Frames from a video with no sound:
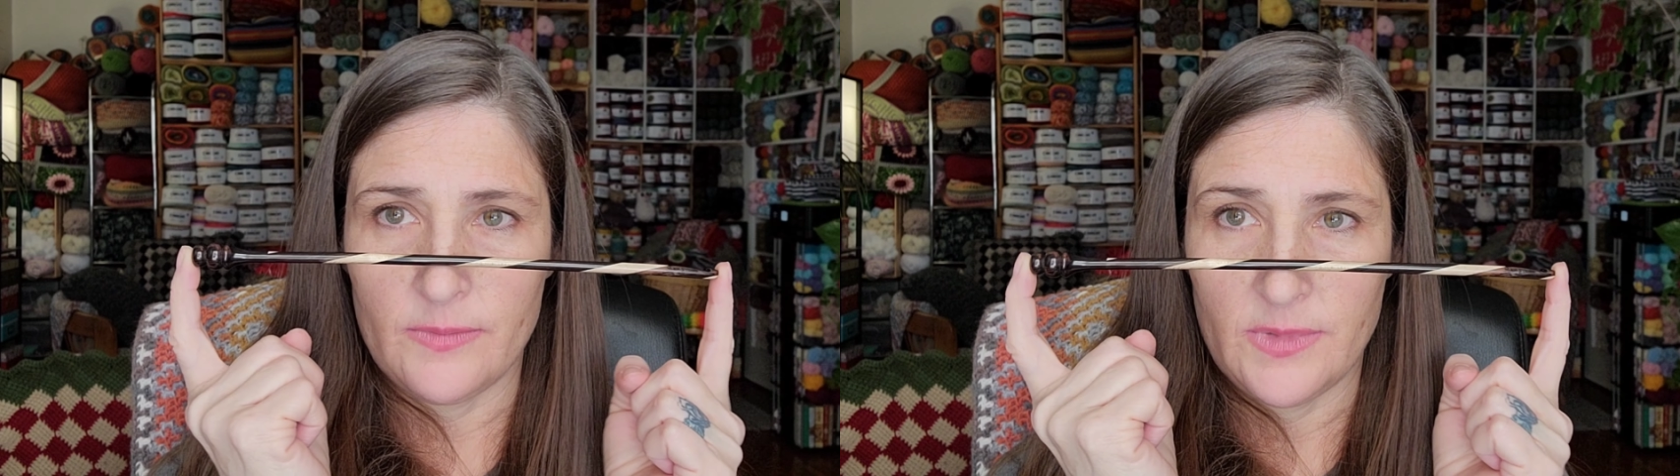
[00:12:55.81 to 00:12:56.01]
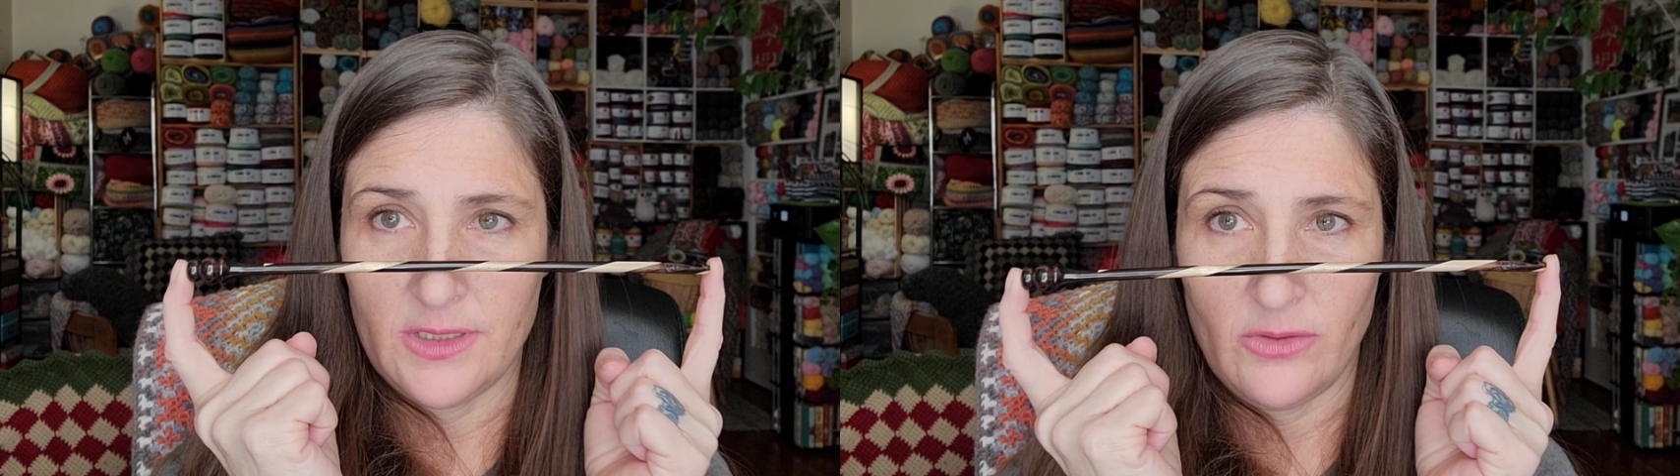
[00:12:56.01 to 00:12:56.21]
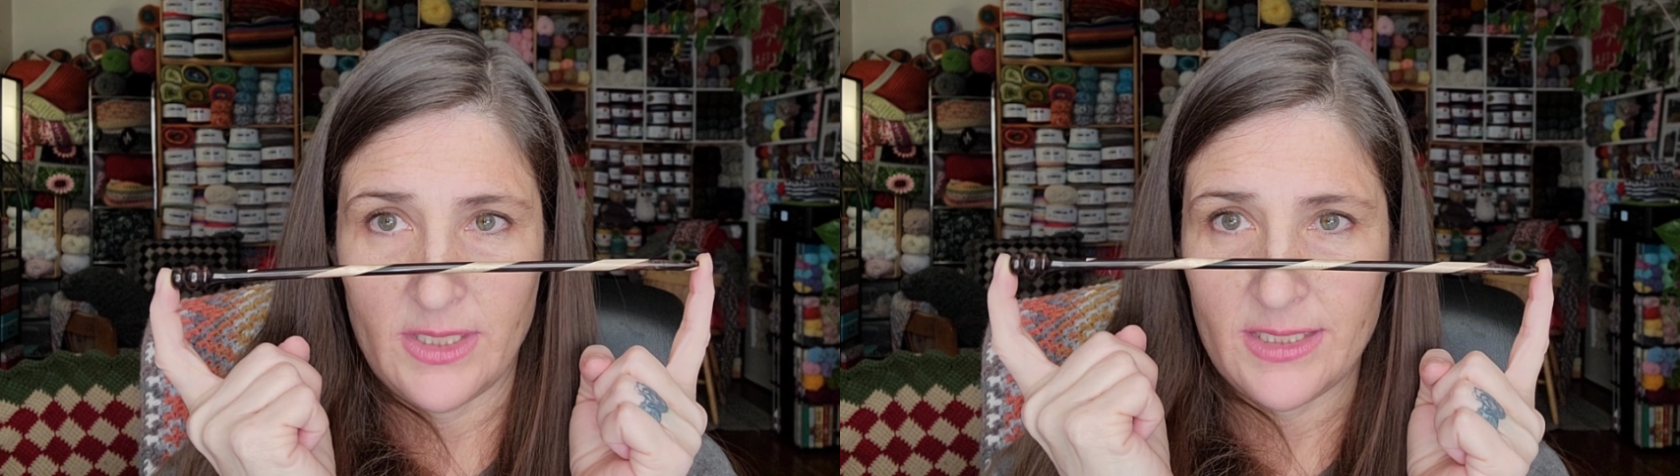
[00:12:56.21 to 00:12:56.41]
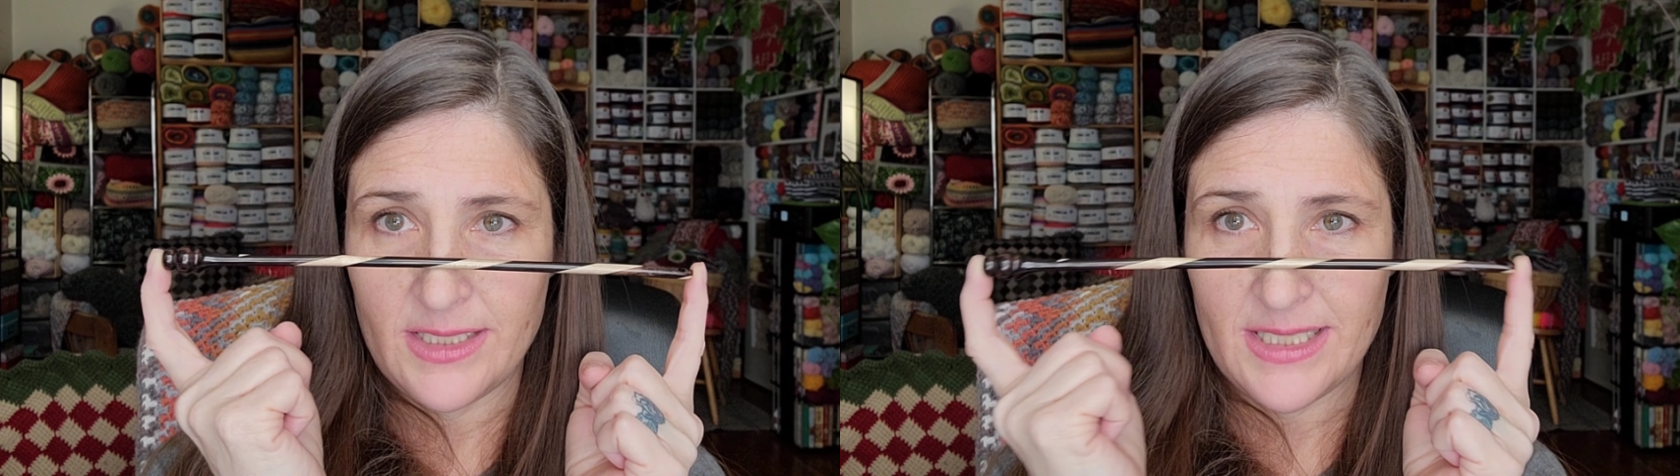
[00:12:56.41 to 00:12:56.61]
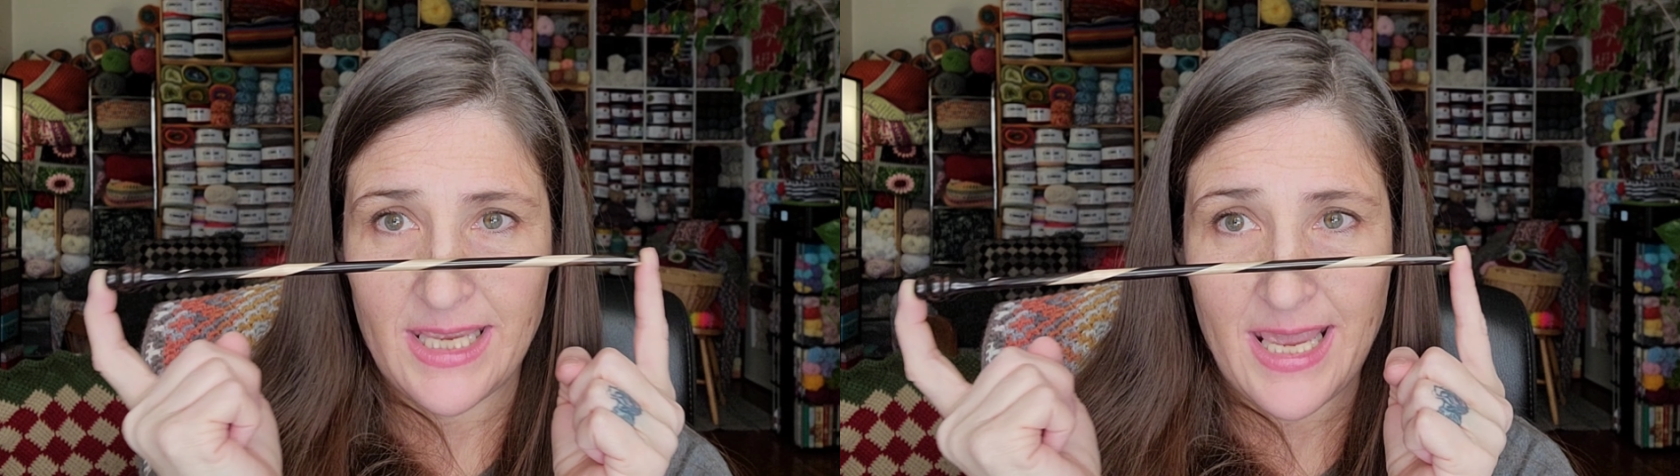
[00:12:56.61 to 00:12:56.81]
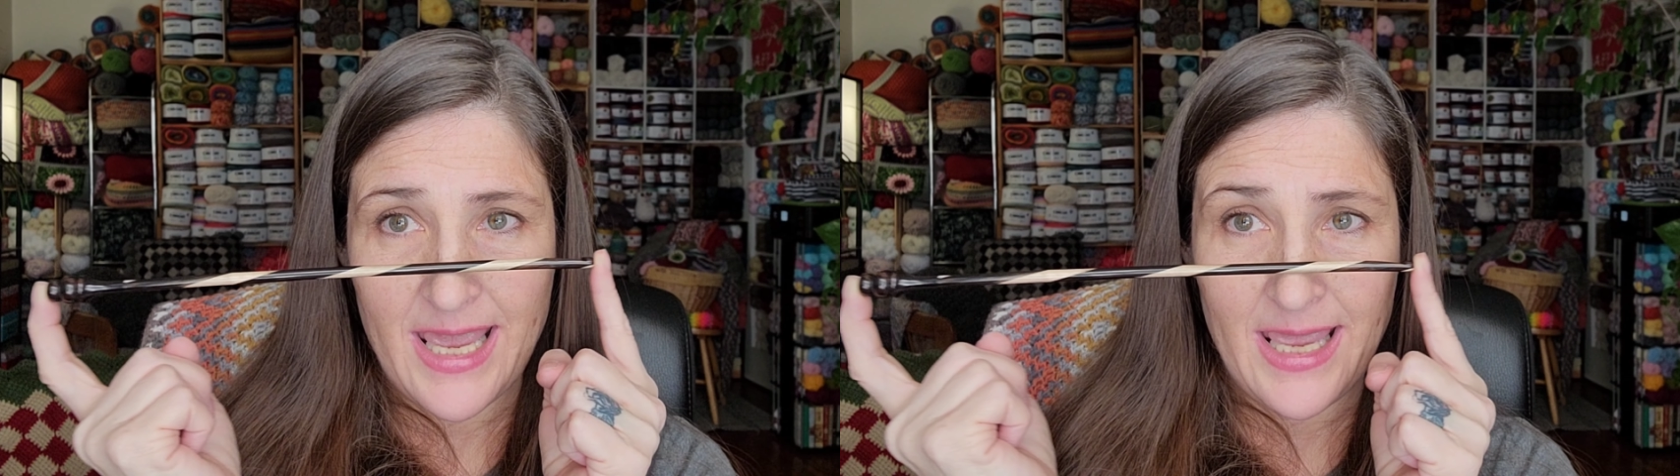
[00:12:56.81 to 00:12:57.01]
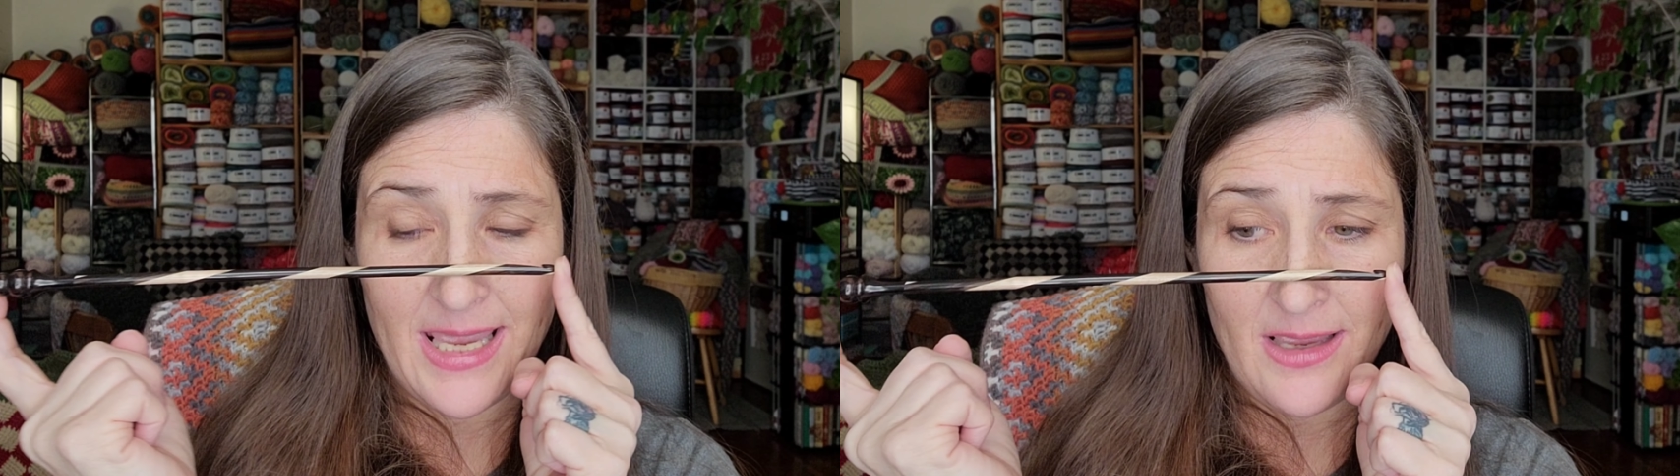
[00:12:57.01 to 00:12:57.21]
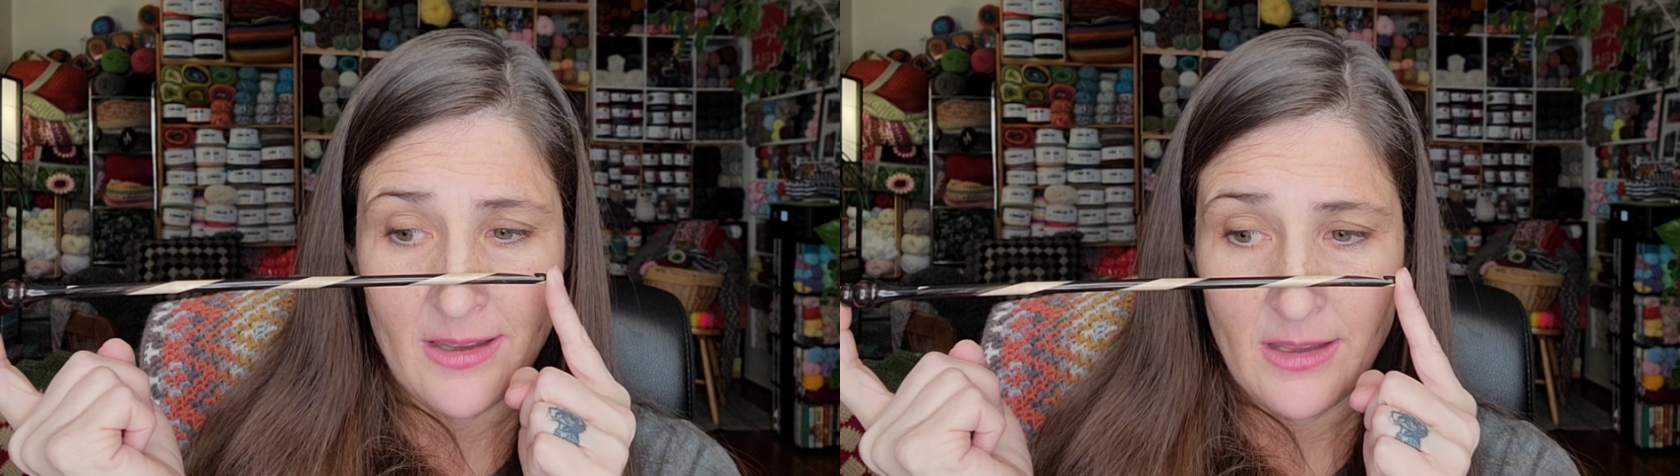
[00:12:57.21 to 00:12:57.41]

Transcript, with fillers: So this is K.